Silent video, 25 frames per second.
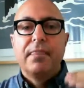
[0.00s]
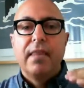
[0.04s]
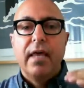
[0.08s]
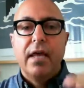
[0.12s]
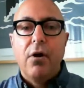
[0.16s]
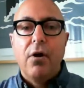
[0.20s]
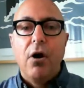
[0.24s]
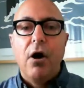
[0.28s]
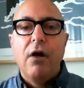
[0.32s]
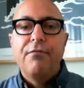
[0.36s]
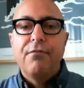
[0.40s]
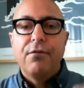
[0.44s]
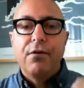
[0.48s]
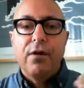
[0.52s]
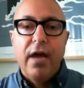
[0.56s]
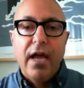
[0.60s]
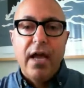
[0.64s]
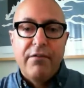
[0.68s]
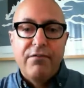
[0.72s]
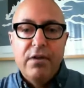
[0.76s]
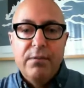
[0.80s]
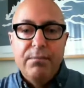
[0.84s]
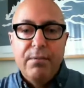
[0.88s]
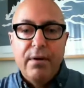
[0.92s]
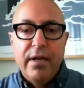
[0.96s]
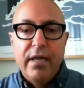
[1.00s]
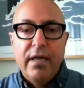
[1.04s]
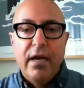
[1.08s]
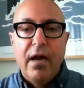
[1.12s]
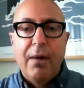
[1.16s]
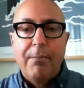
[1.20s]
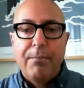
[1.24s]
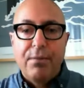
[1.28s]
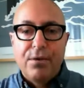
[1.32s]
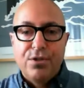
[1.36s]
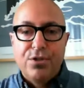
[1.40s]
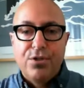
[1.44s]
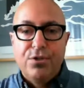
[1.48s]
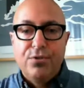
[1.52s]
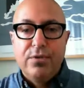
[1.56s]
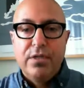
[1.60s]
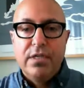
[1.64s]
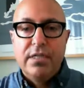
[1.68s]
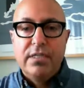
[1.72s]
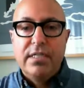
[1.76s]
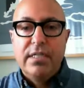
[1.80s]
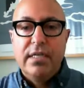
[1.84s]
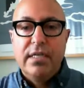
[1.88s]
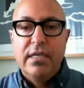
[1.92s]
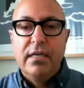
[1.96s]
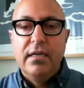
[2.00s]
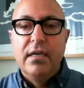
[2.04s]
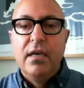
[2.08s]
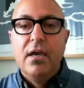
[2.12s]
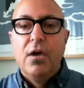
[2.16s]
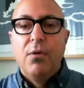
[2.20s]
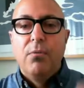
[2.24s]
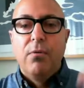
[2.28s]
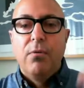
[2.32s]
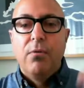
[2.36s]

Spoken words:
that offer everybody opportunity,